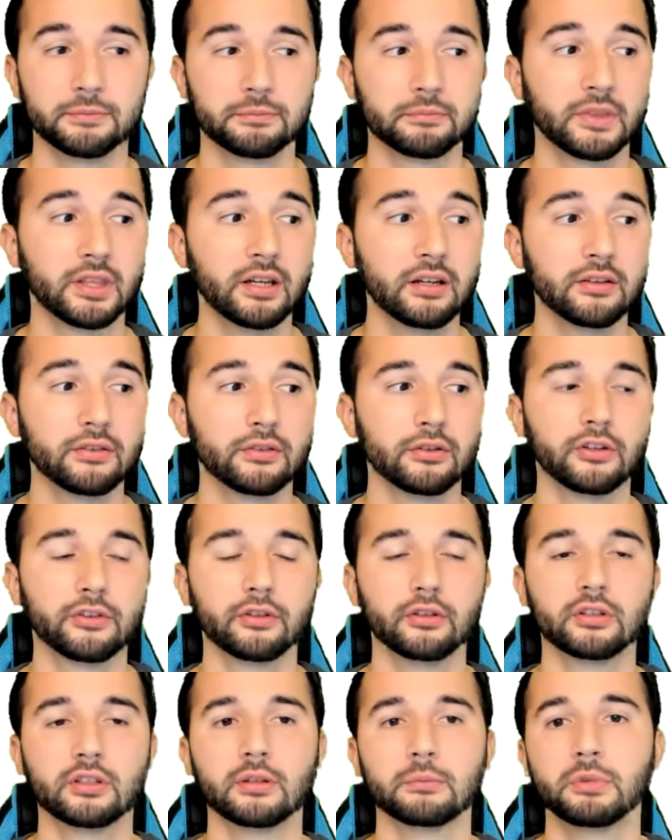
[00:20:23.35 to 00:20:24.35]
There is also
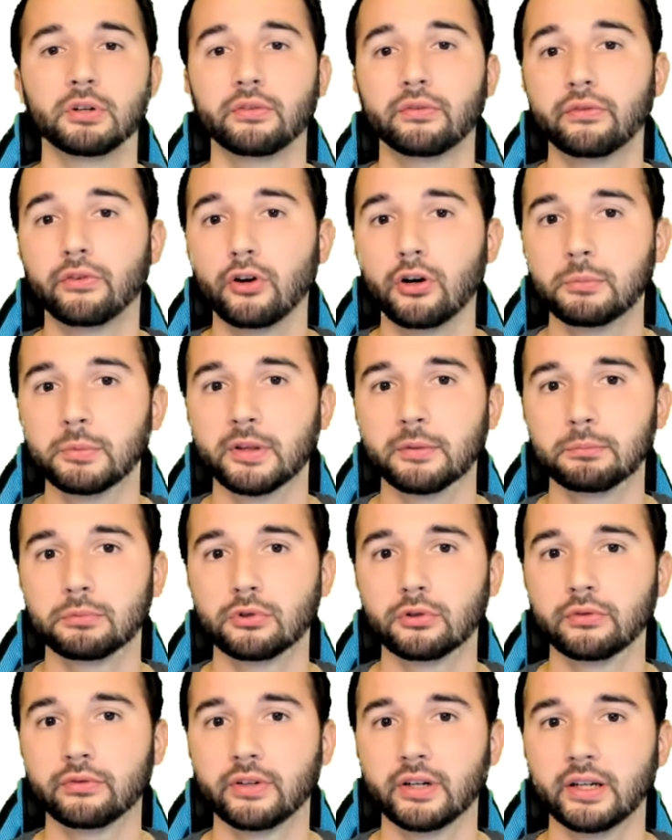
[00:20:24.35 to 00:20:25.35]
the performance
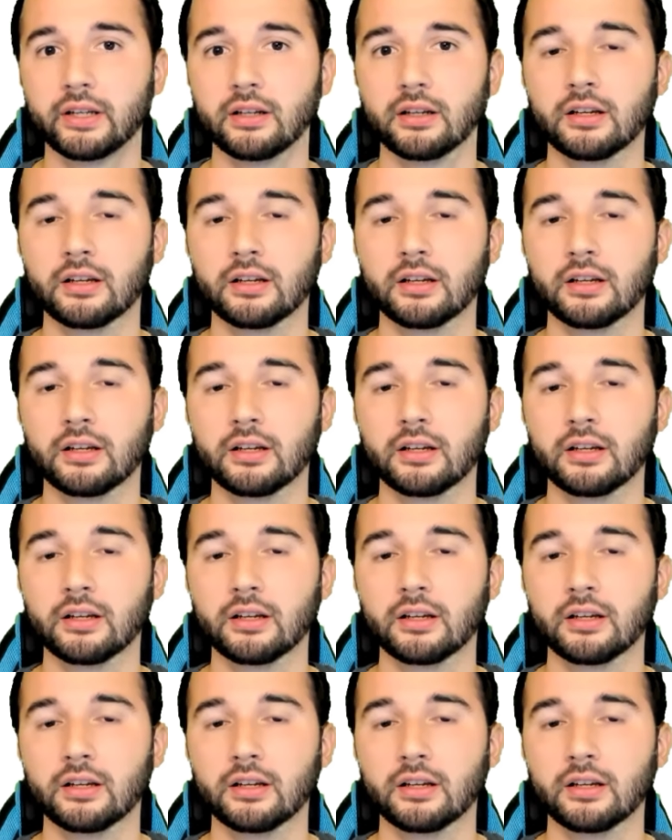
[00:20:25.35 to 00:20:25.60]
profiler,